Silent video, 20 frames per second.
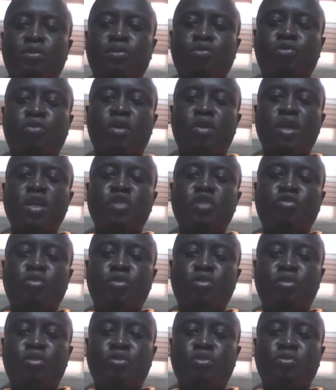to
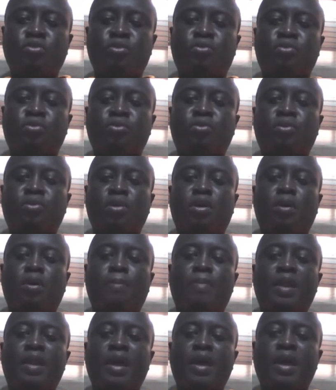introduce you to
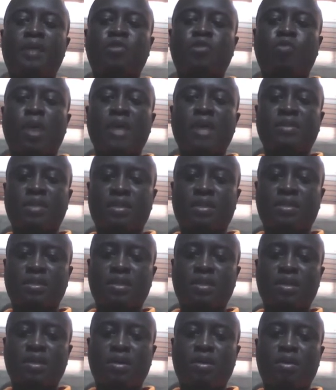company XYZ,
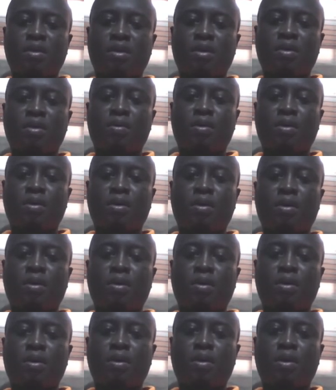
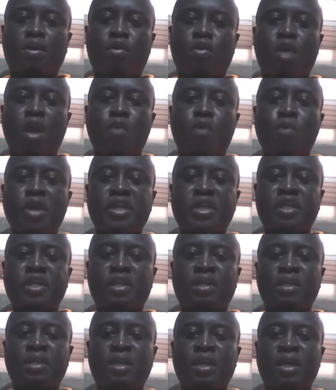or I
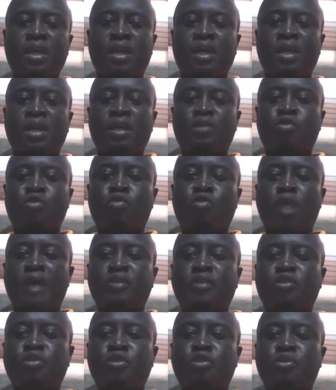wish to
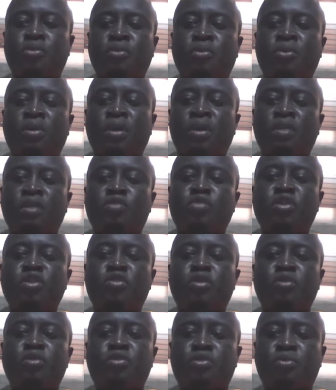write to you to
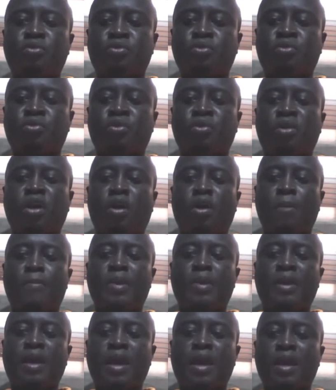introduce you to
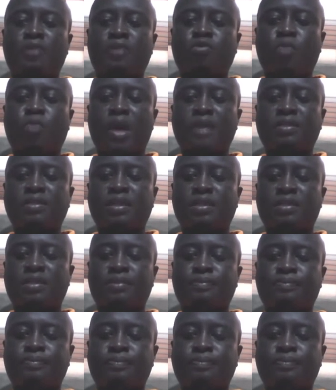company XYZ.